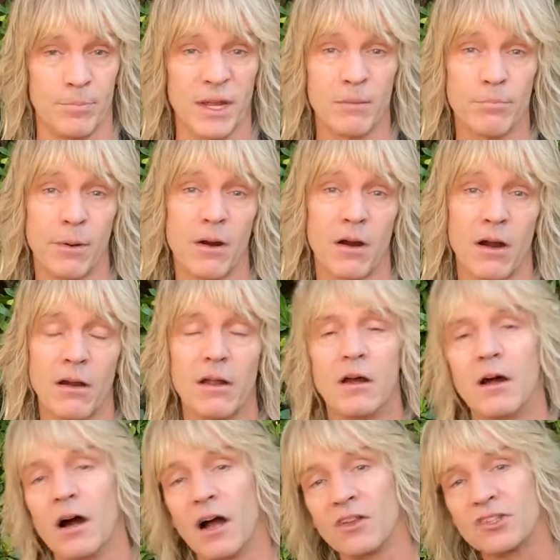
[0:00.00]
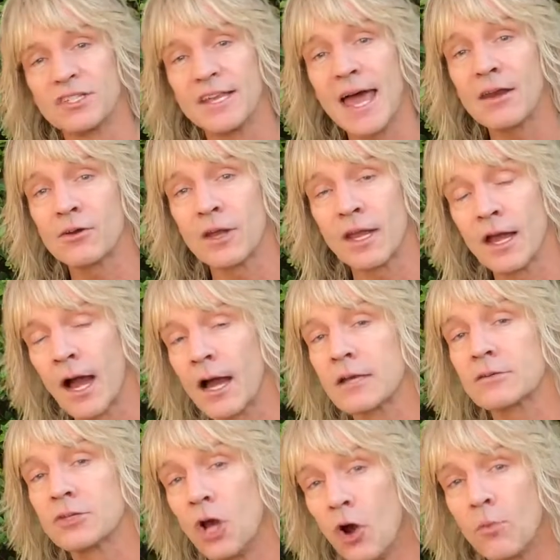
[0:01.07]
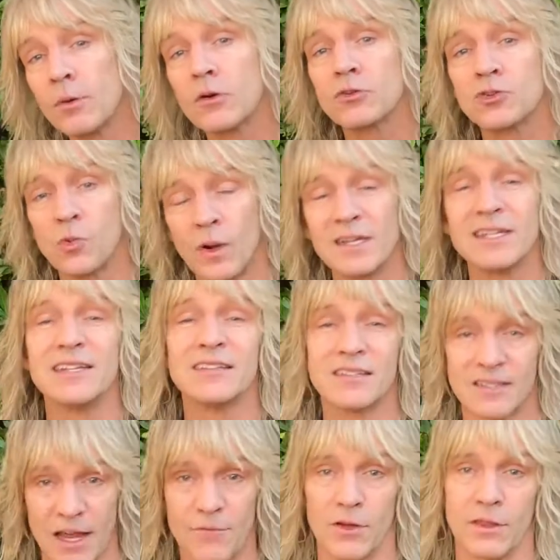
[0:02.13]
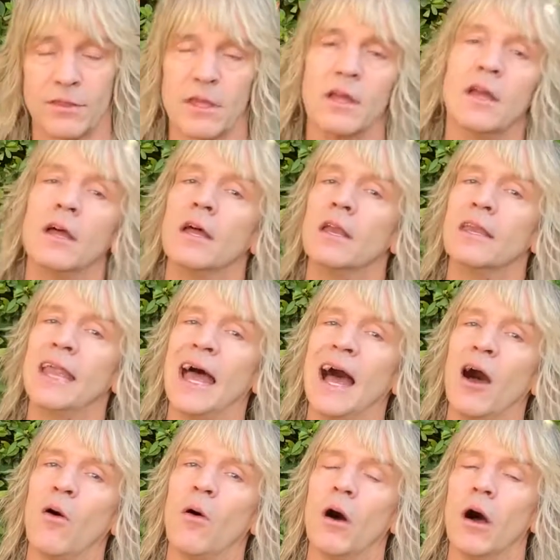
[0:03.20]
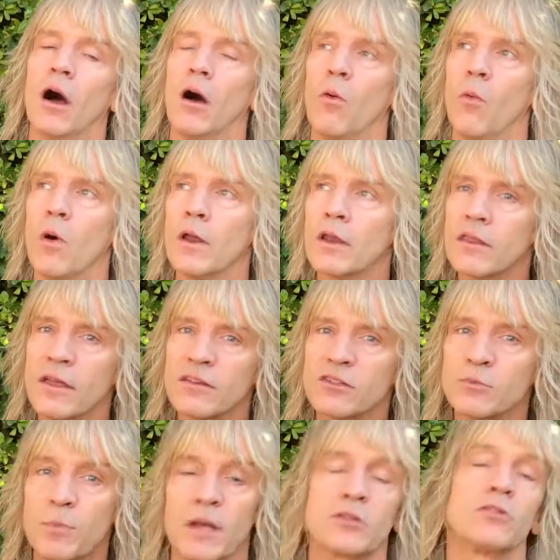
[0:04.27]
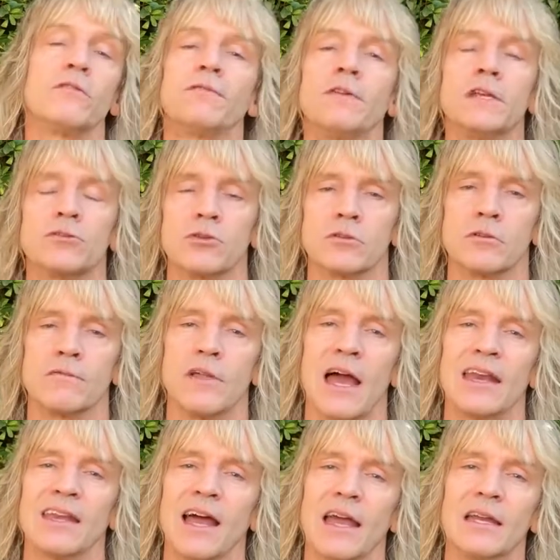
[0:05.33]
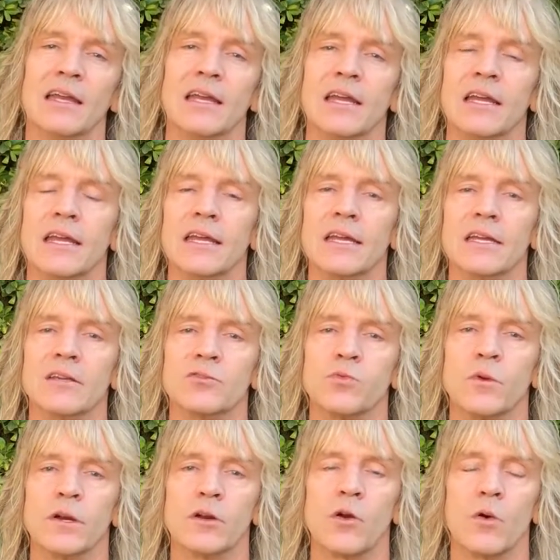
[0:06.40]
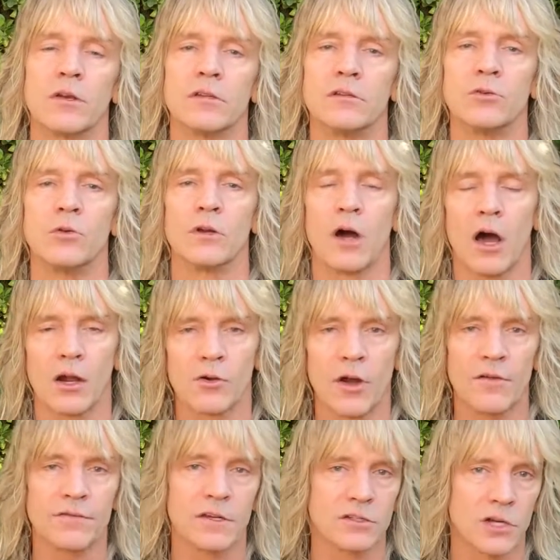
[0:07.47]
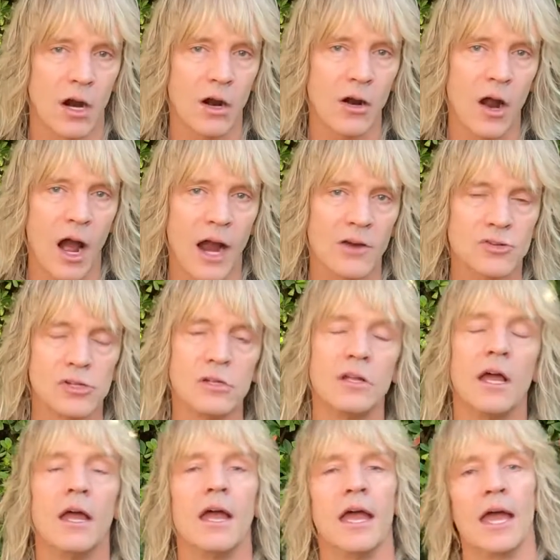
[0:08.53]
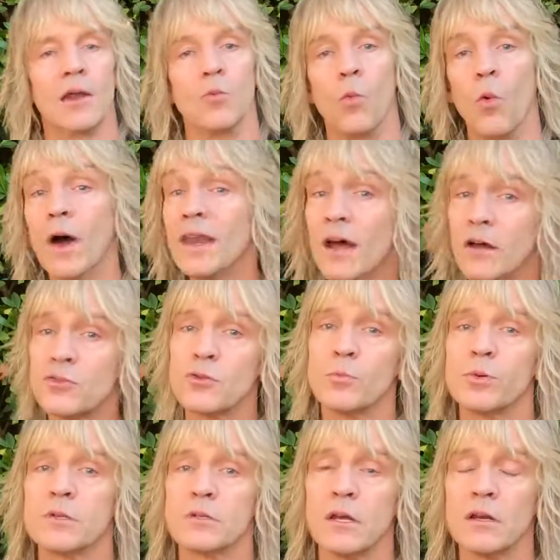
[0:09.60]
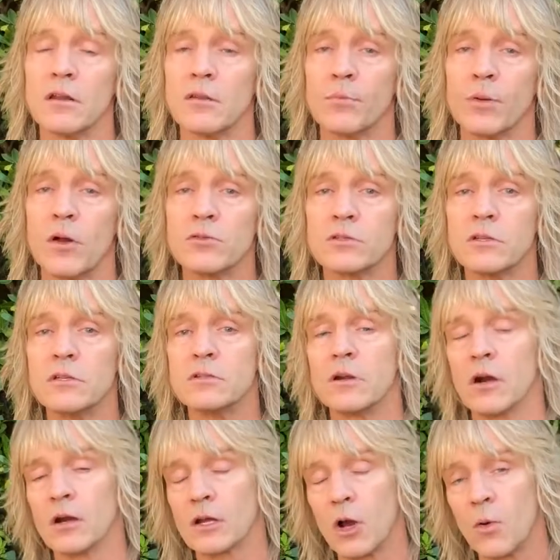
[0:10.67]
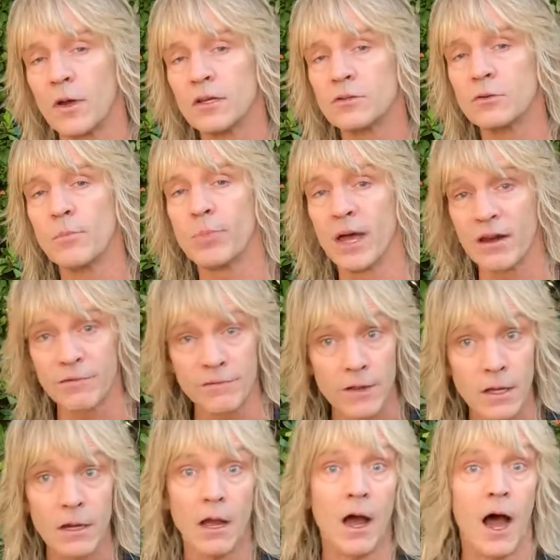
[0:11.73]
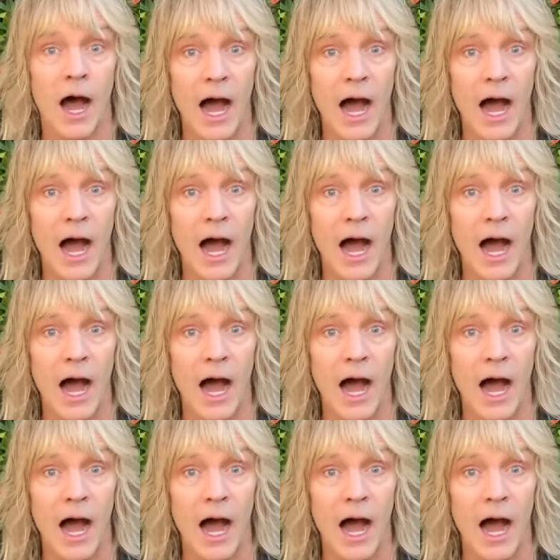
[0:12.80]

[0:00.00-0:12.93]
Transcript: Big Barn, on Saturday, October 27th. Now, uh, one of the special features of that night is we're going to do an autographed guitar auction, and 100% of the proceeds are going to benefit